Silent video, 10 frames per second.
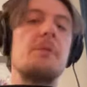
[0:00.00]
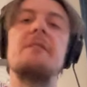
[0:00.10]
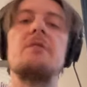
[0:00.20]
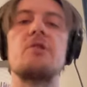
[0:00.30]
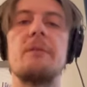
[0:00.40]

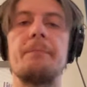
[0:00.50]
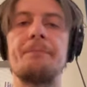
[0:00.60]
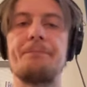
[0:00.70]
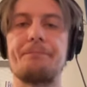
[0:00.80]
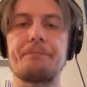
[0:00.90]
position.
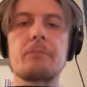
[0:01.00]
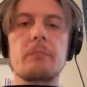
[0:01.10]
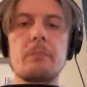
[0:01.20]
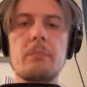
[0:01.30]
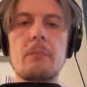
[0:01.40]

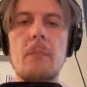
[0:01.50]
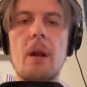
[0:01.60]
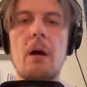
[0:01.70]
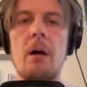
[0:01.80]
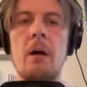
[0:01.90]

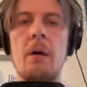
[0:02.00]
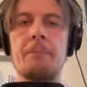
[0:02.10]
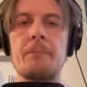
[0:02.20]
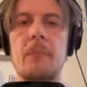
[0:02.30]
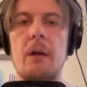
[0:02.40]

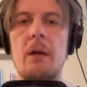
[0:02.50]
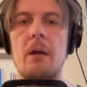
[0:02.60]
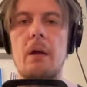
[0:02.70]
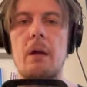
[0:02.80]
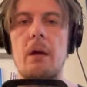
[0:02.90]
Um,
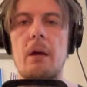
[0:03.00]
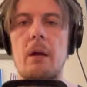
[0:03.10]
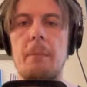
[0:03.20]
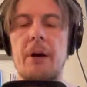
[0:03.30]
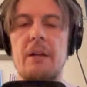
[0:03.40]

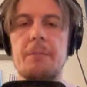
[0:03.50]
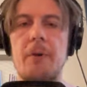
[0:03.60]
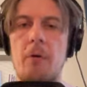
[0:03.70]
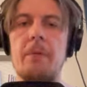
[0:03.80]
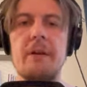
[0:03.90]
but
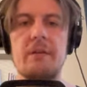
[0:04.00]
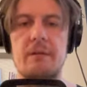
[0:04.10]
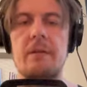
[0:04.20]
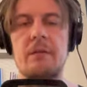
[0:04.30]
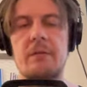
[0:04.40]
probably
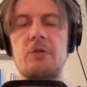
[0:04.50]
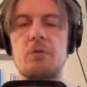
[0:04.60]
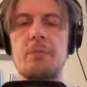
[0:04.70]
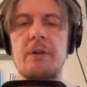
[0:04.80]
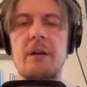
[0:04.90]
it, it need
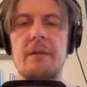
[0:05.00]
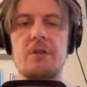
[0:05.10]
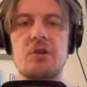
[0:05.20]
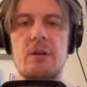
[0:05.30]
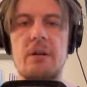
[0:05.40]
to be done
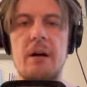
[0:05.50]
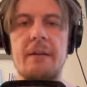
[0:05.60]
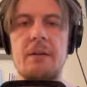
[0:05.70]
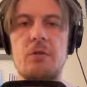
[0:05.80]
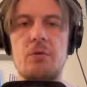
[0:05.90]
actually. I
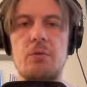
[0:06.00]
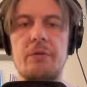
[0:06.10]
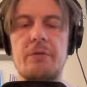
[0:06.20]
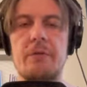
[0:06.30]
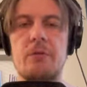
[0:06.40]
need to
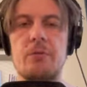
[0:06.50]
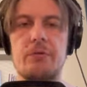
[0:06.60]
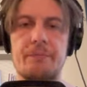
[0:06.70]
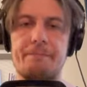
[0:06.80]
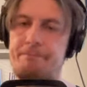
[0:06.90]

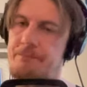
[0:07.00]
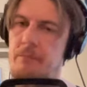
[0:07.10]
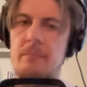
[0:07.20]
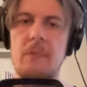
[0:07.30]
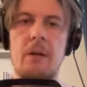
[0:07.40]
introduce
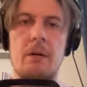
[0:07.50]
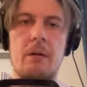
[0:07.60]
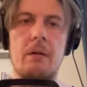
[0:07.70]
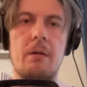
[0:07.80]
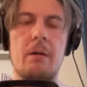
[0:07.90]

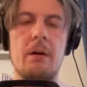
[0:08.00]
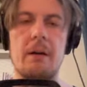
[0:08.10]
uh,